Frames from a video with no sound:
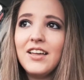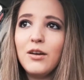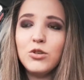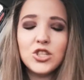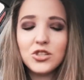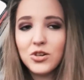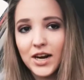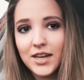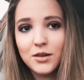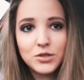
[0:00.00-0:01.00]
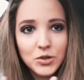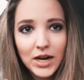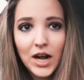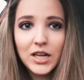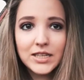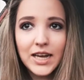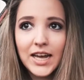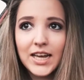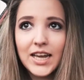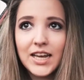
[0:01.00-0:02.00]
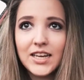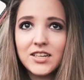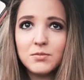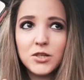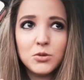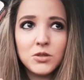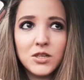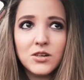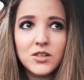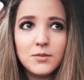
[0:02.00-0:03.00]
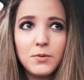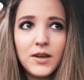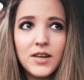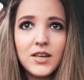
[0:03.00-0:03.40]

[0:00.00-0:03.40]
it was a great holiday, and especially with the year it's been,